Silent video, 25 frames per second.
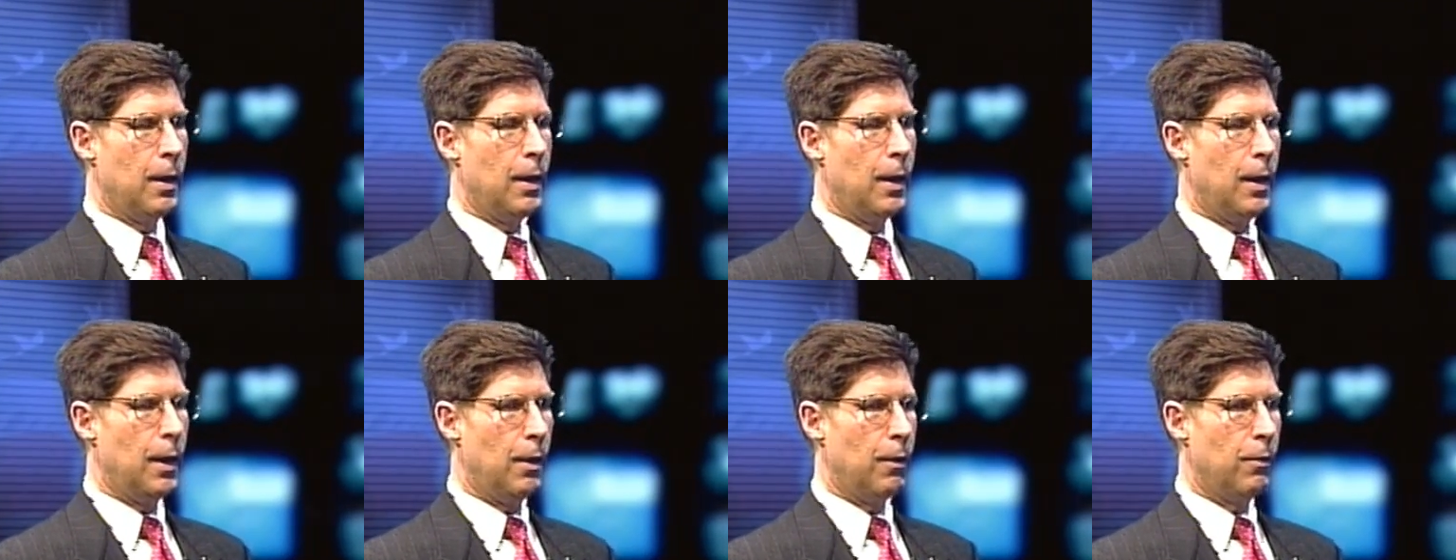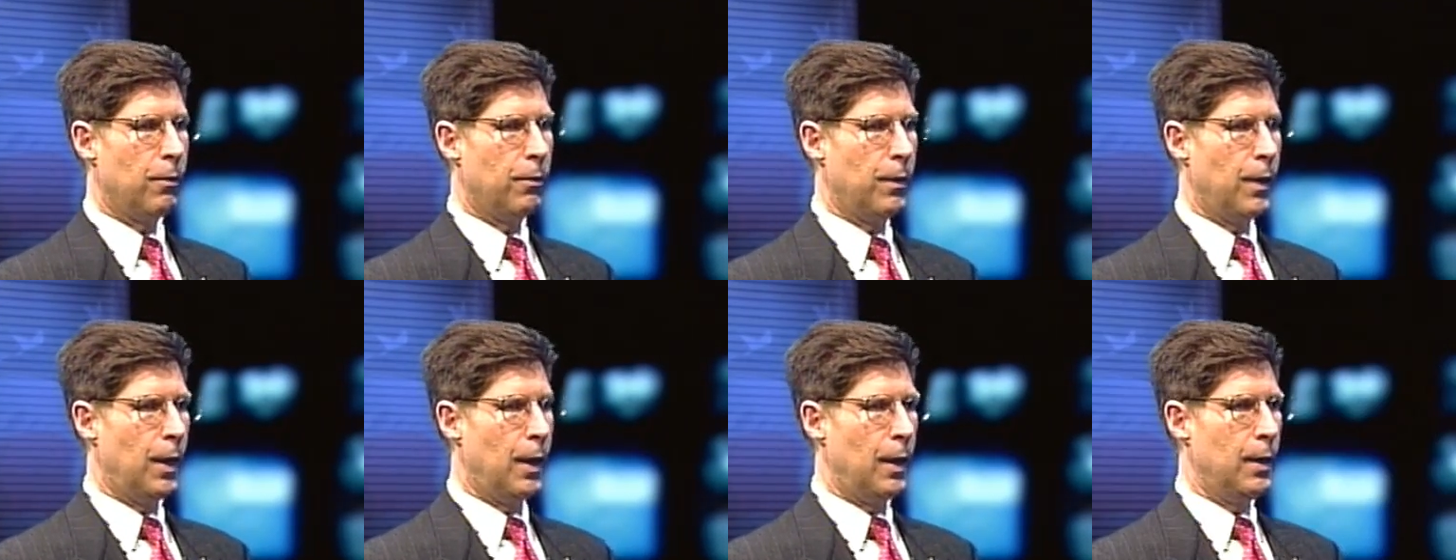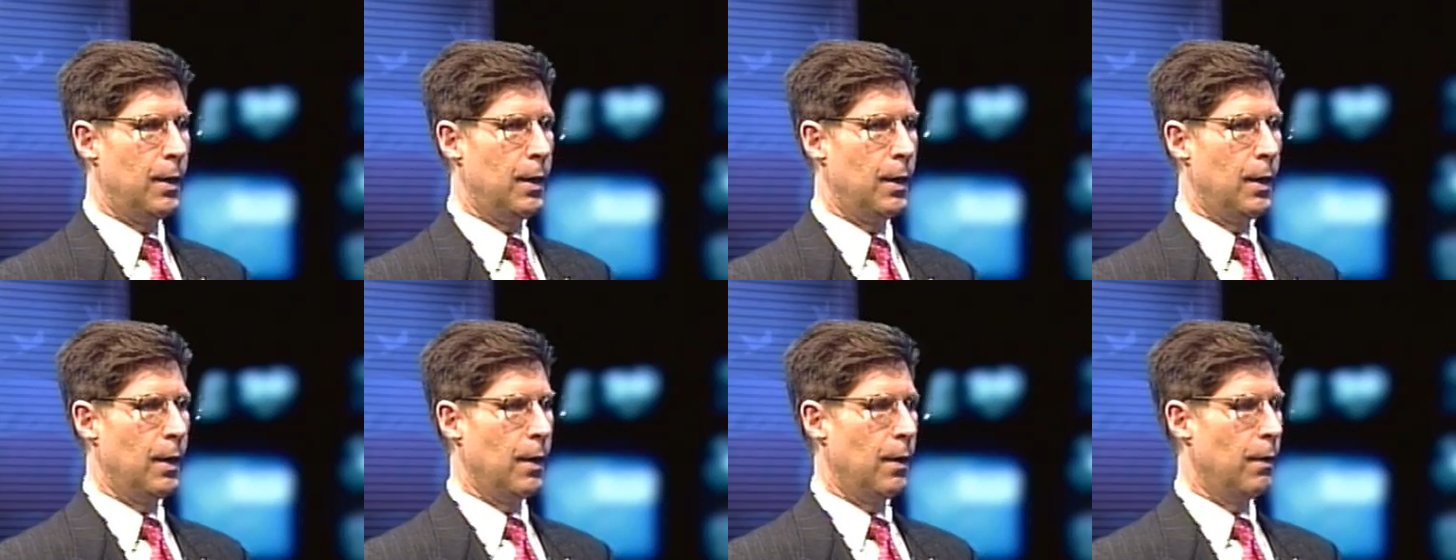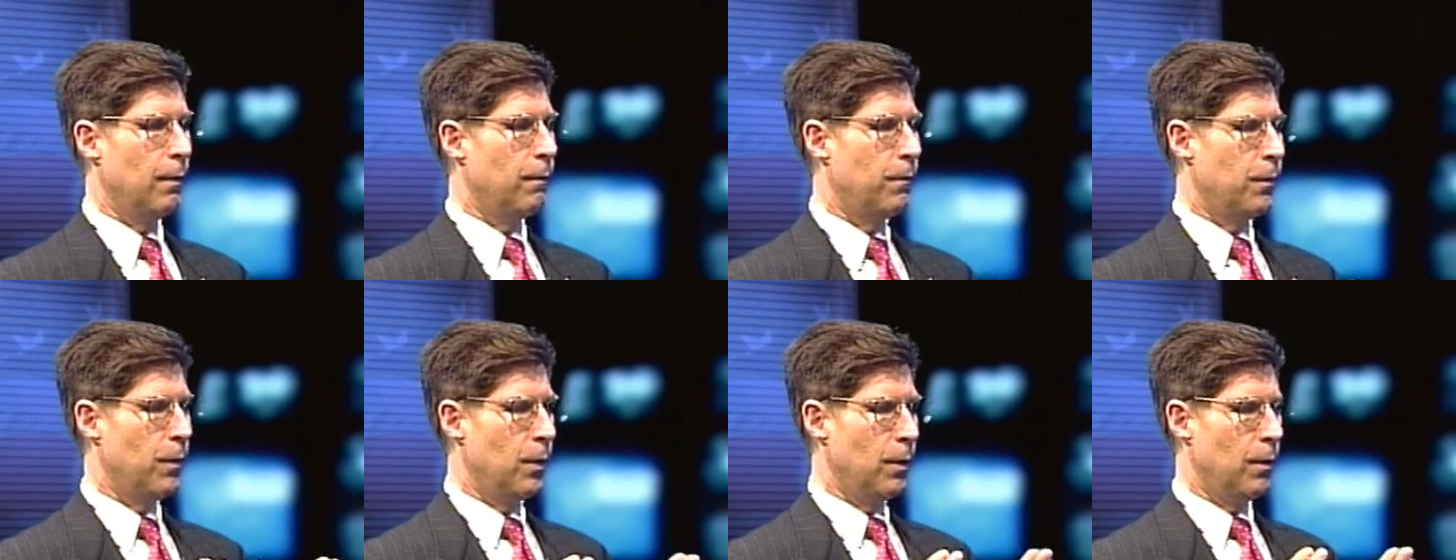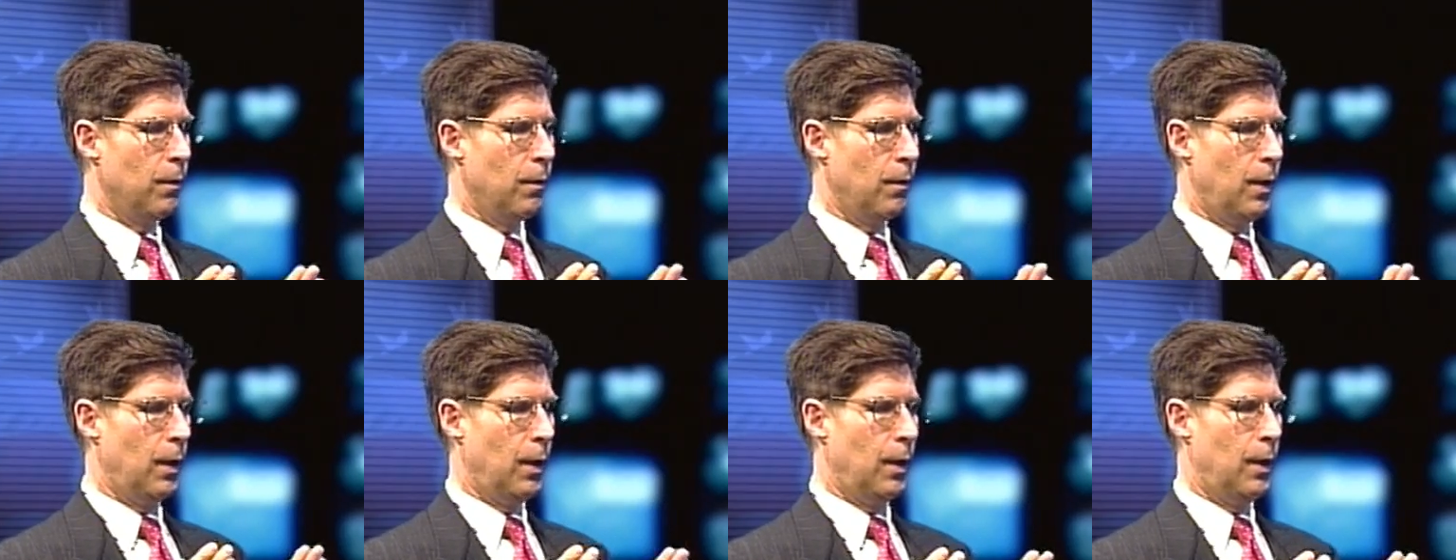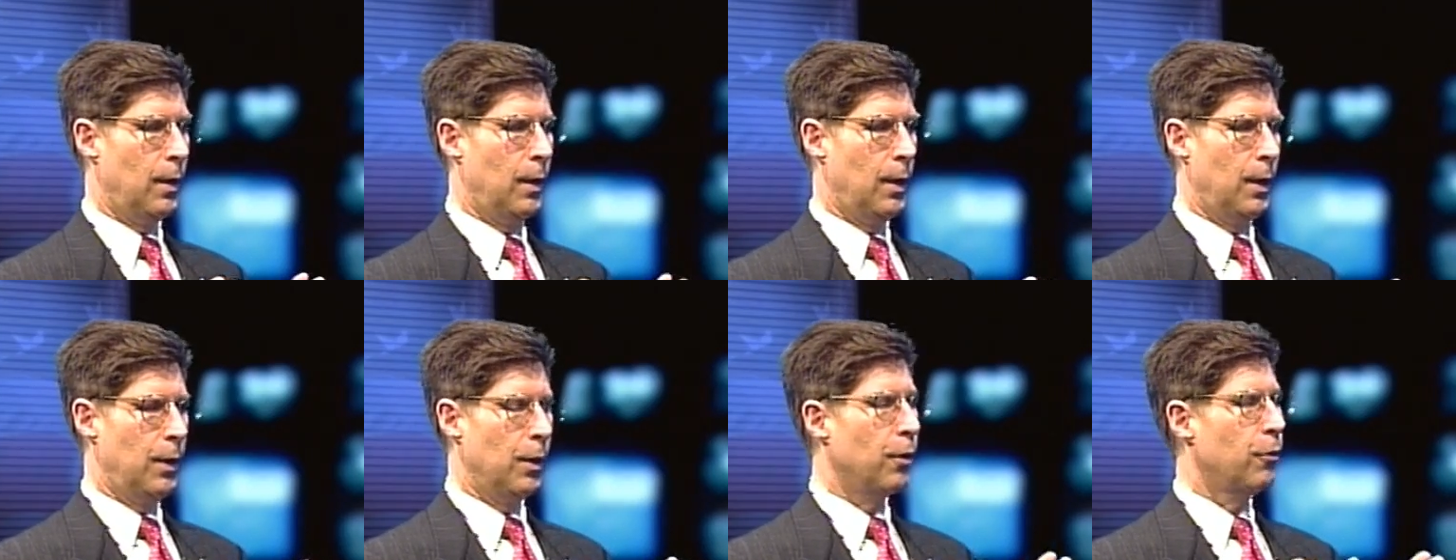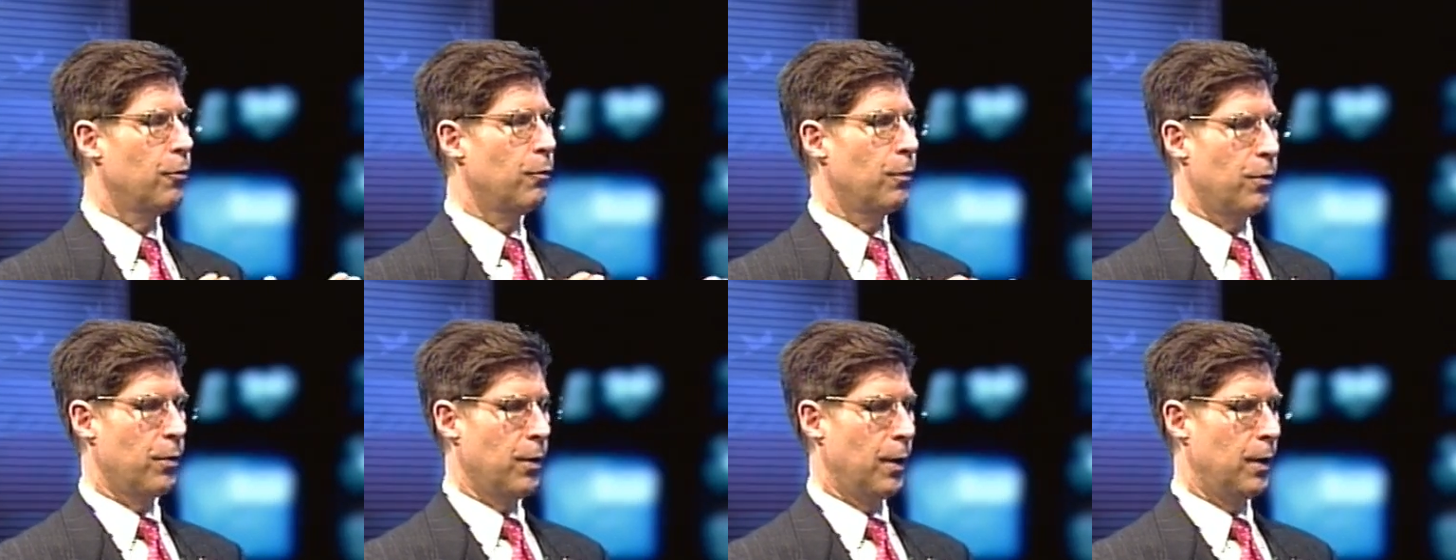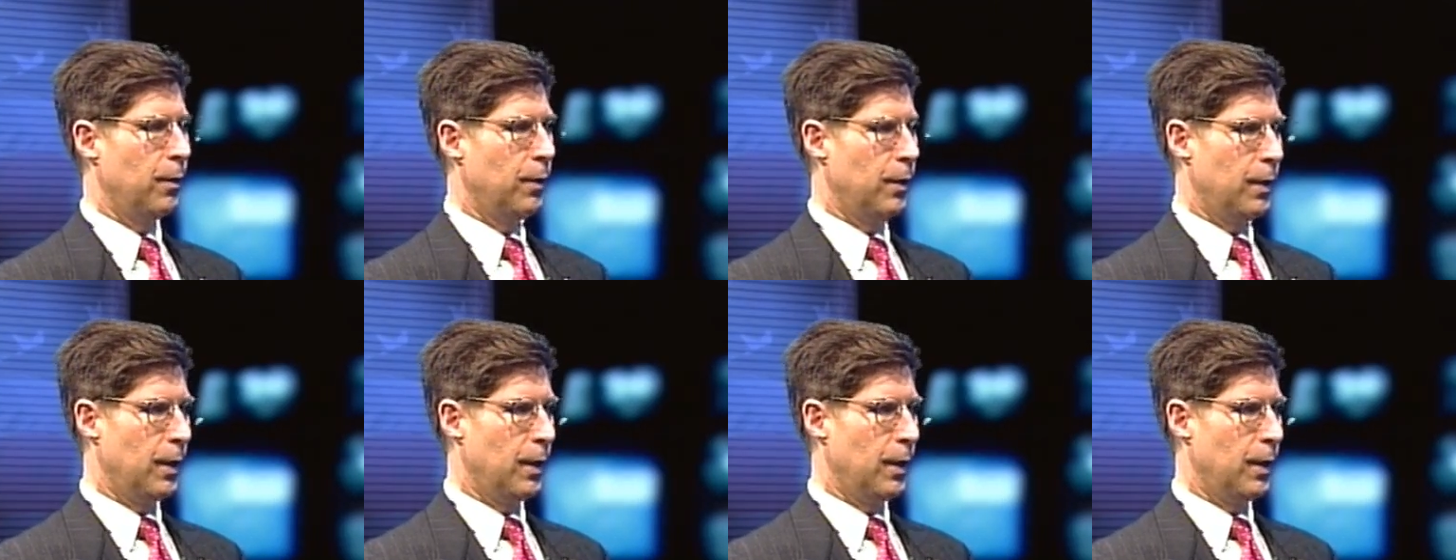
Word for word: is that for, and, and this was under